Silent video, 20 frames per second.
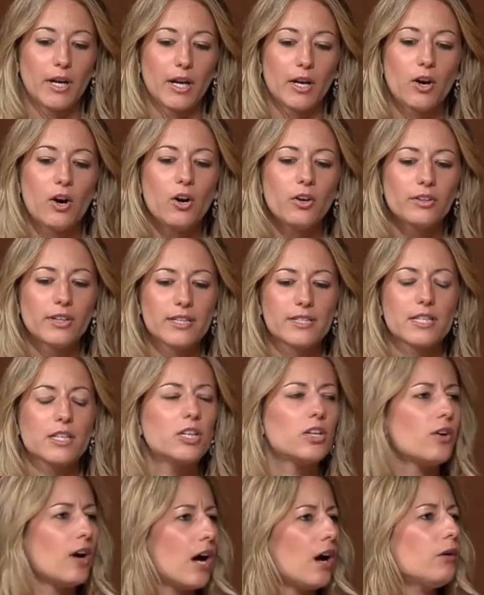called and I said,
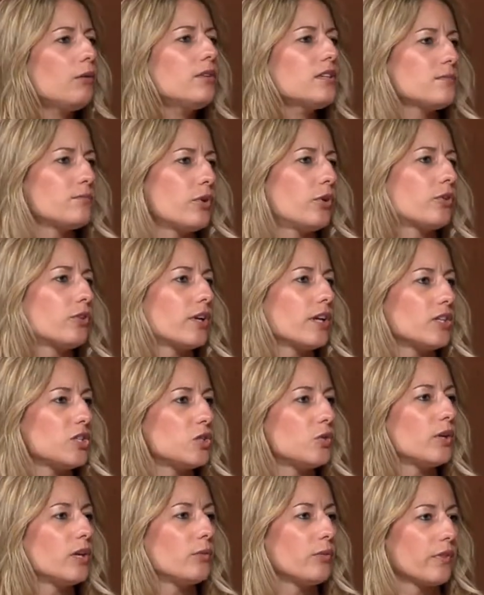how is Millcreek
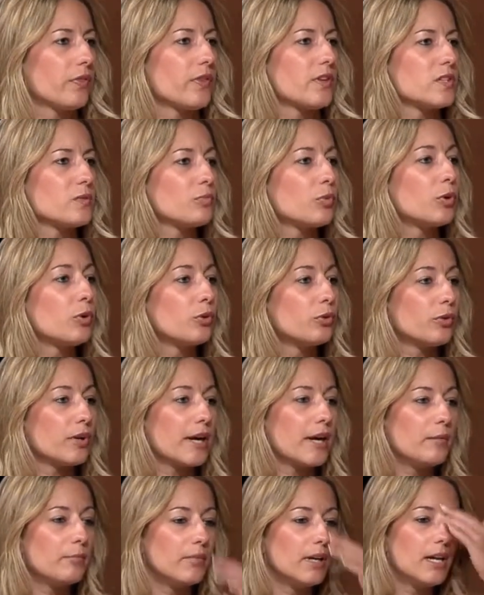doing with this
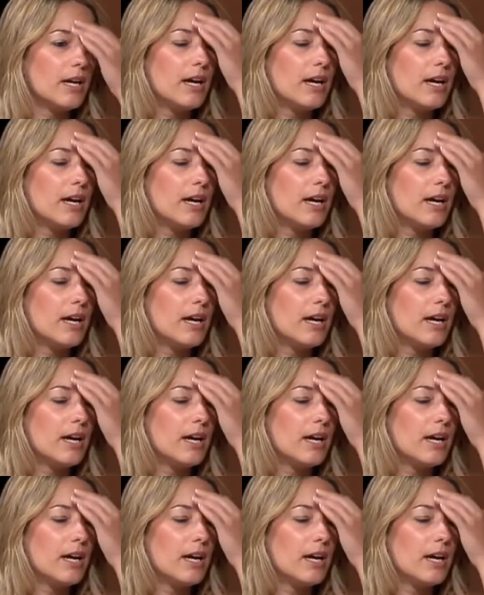program?